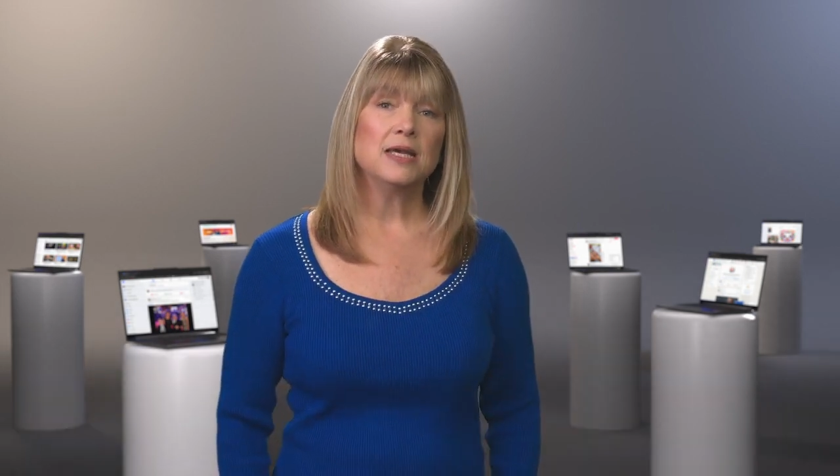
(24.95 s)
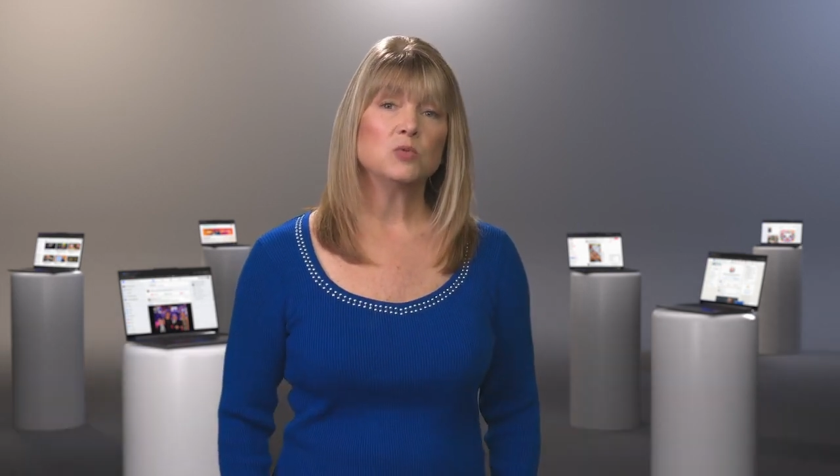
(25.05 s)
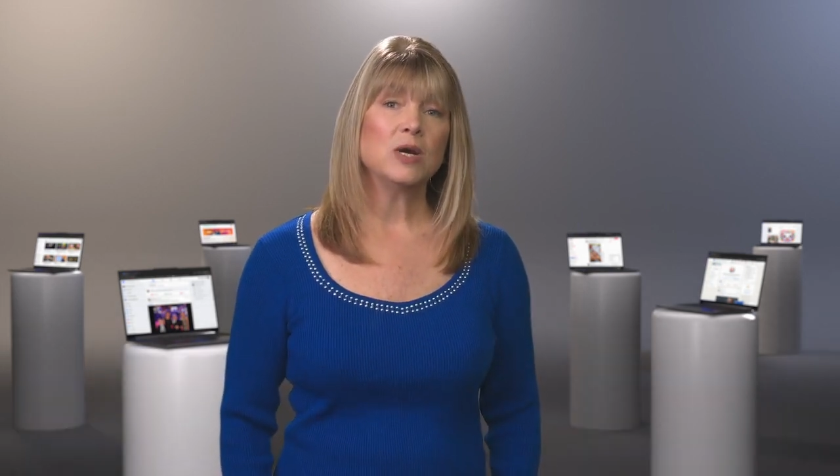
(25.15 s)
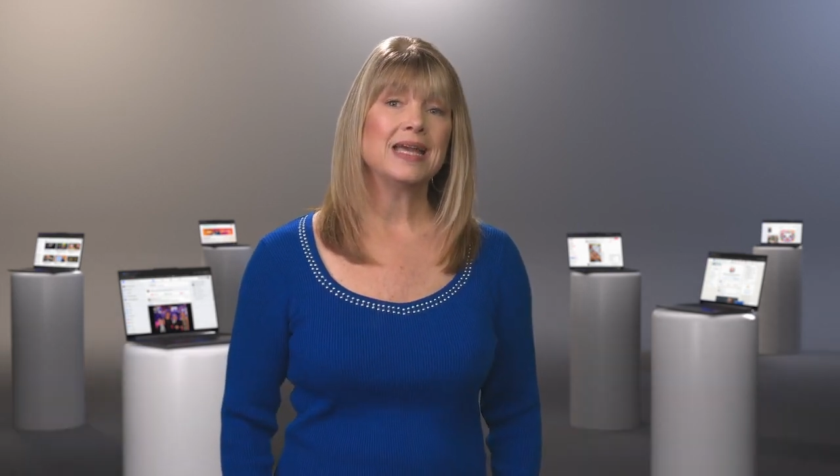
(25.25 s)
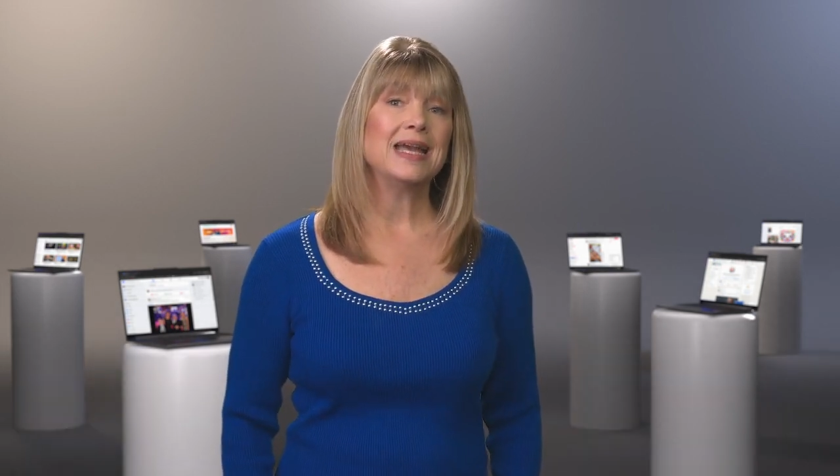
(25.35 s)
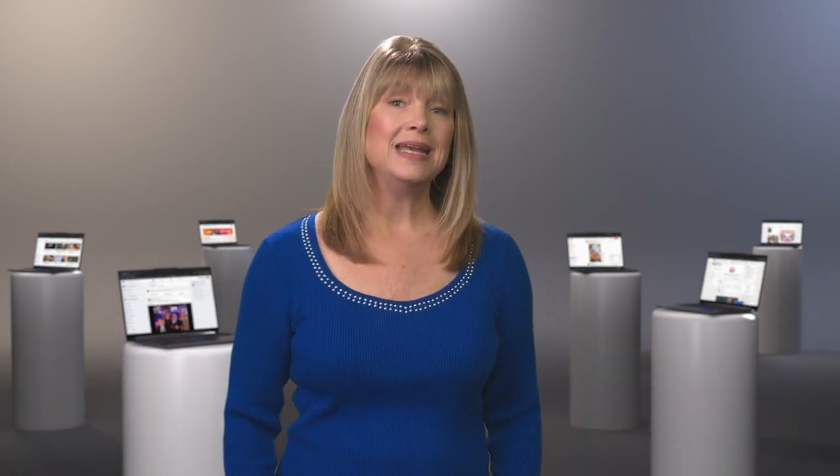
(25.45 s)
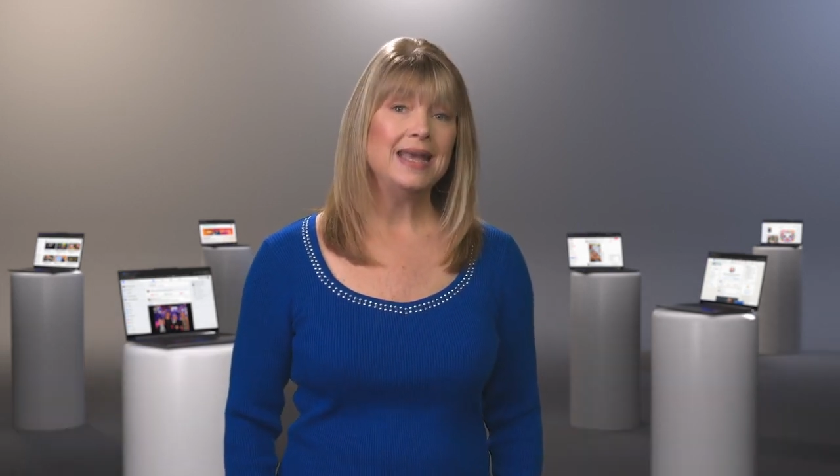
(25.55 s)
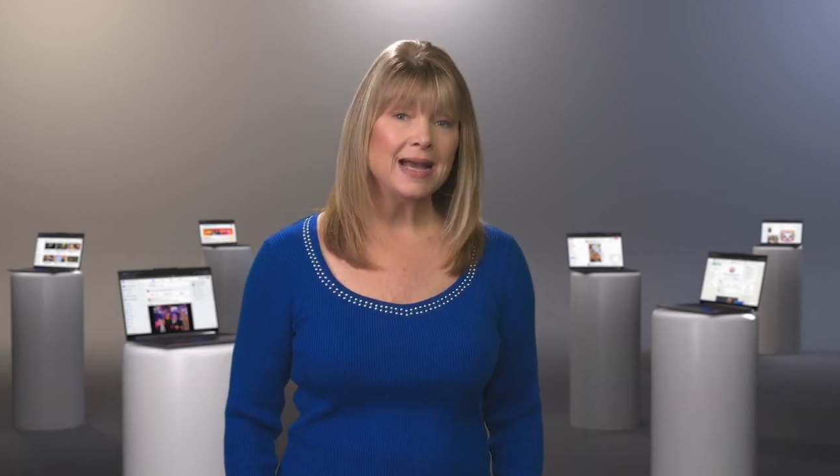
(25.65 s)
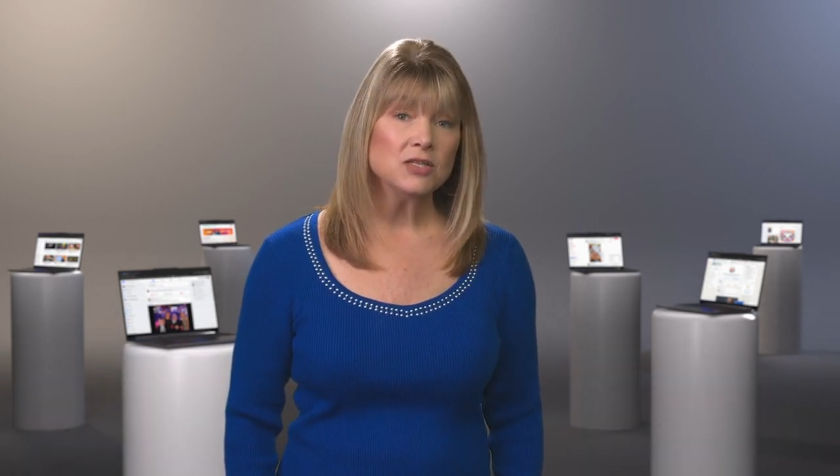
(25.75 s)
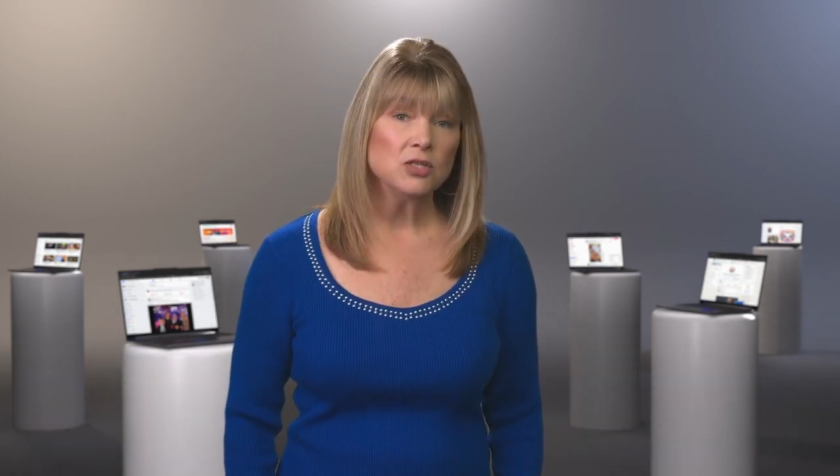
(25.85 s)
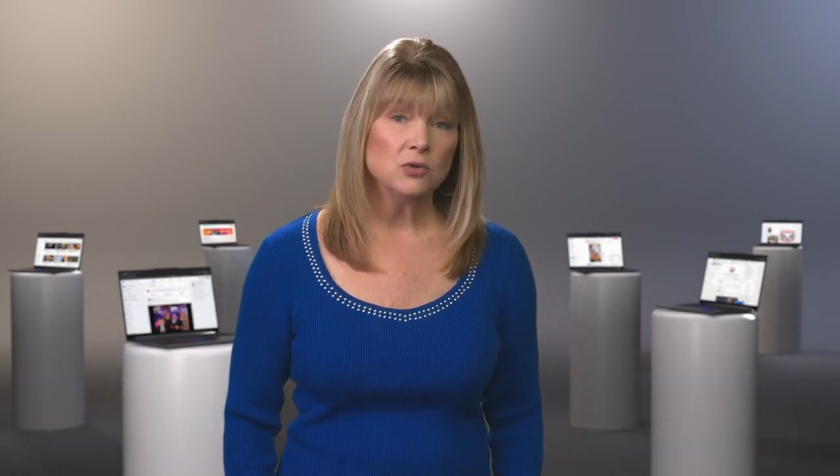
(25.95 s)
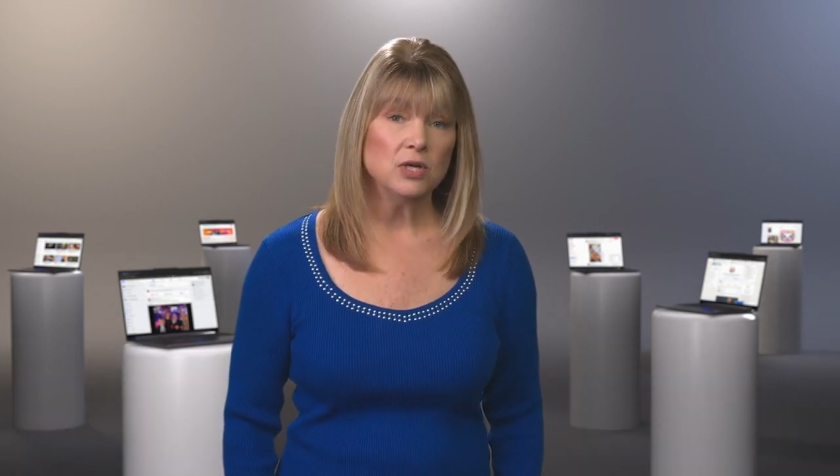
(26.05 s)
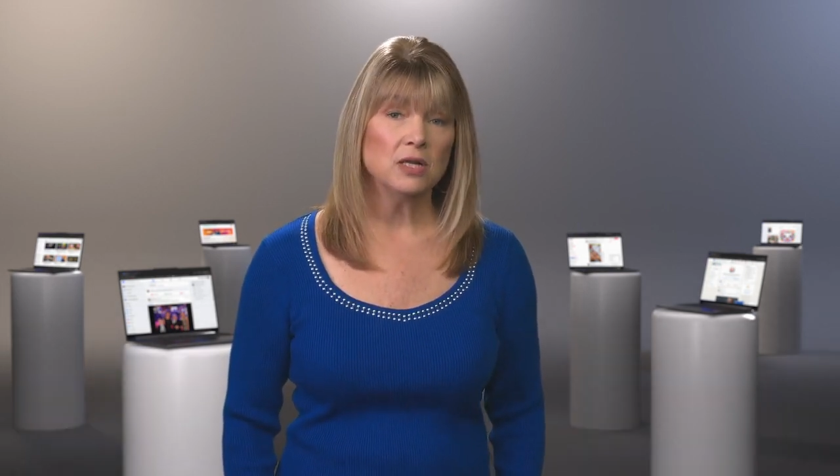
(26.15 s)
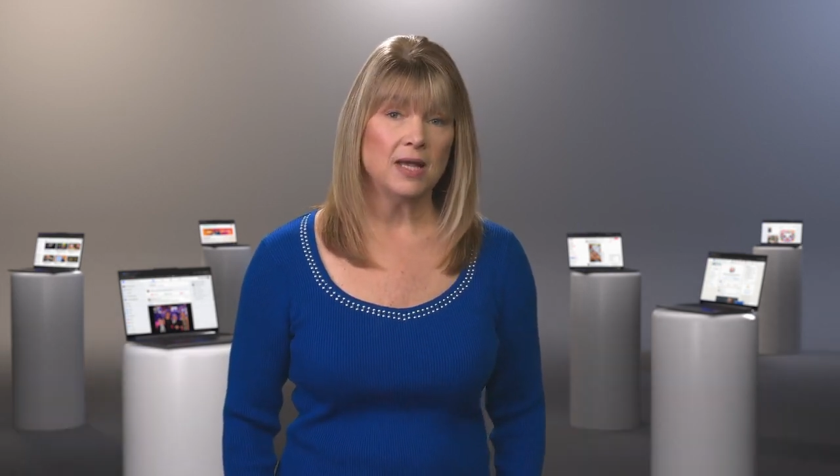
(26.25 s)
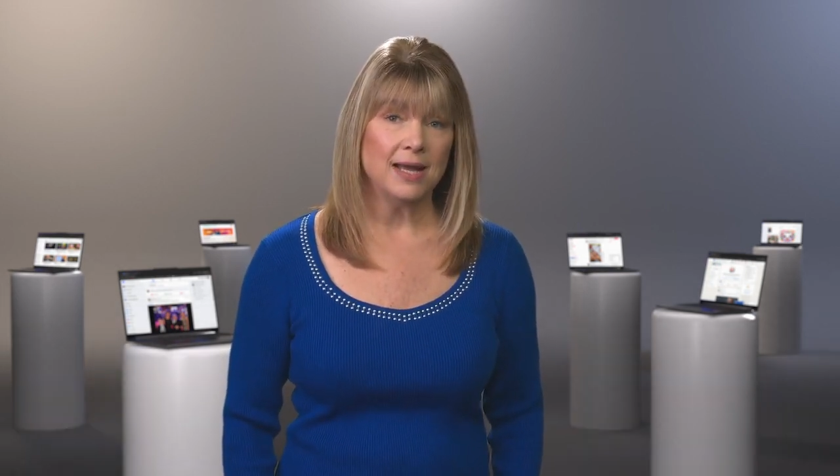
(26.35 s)
is what connects you
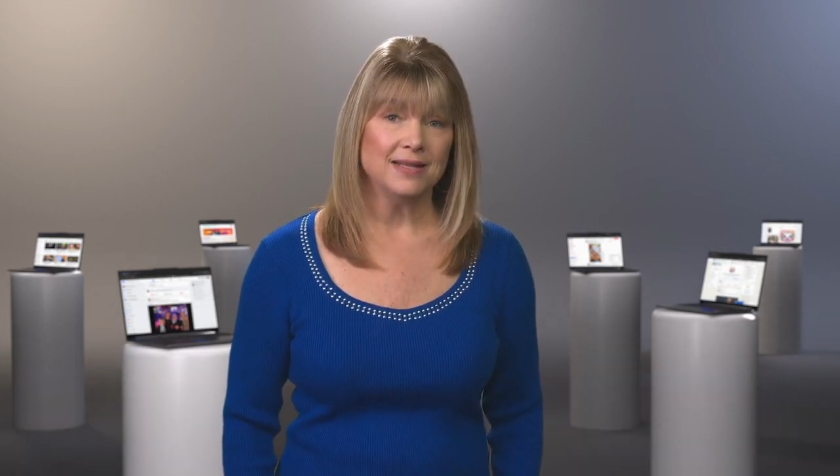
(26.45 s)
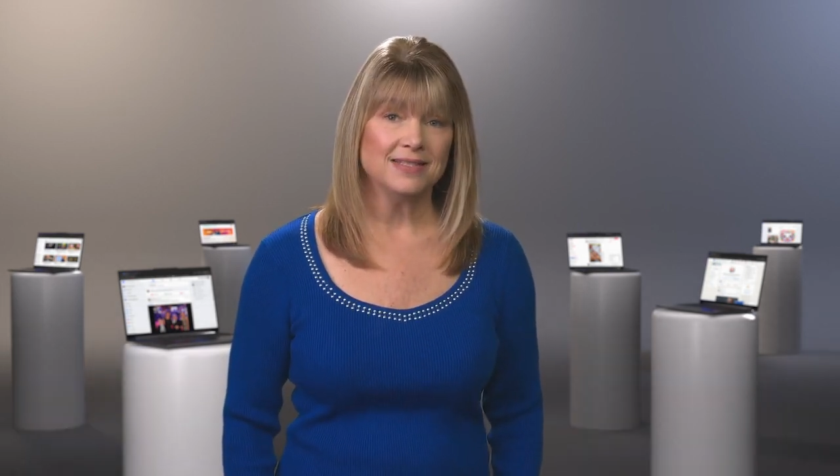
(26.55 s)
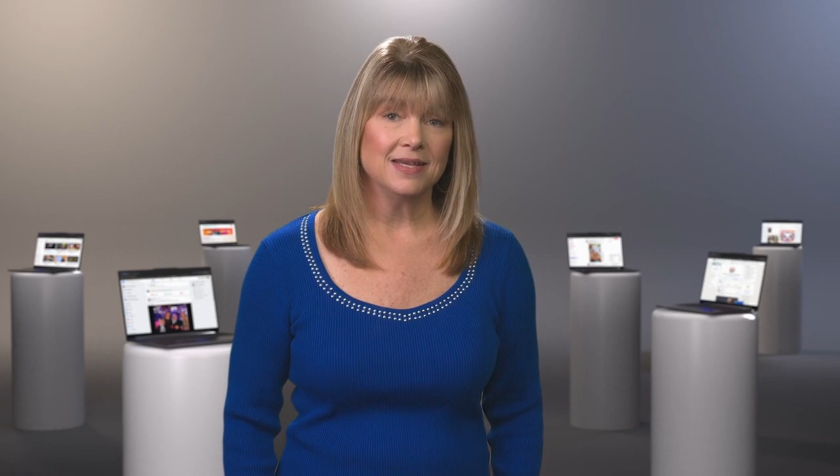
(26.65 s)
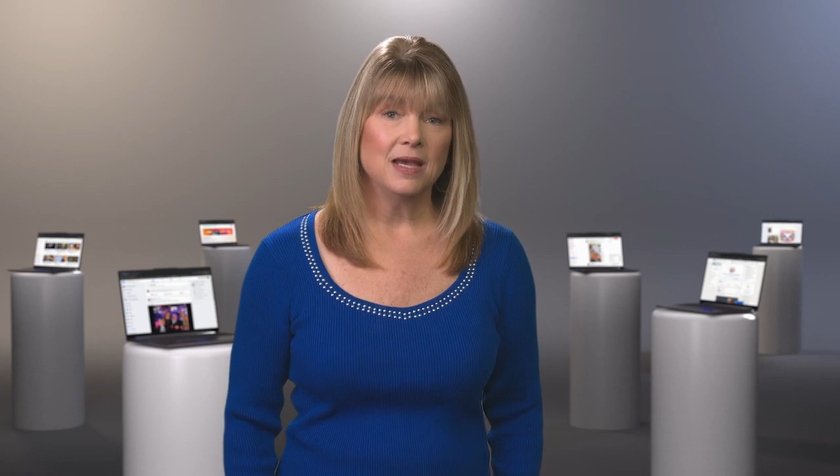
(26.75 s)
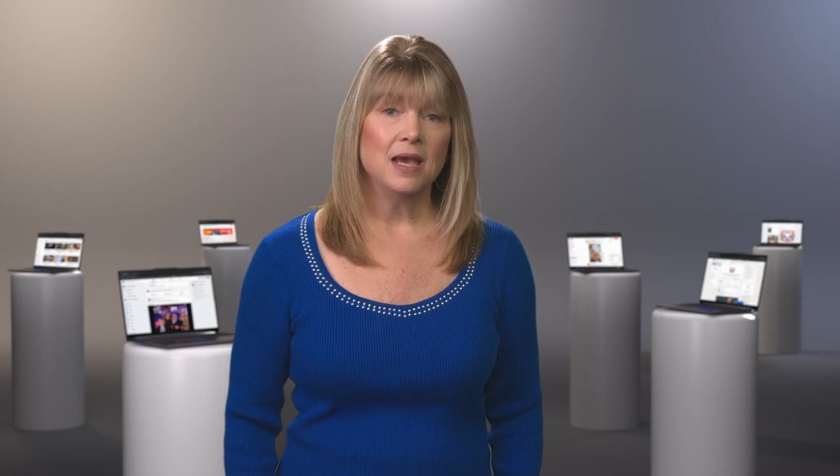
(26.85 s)
to clients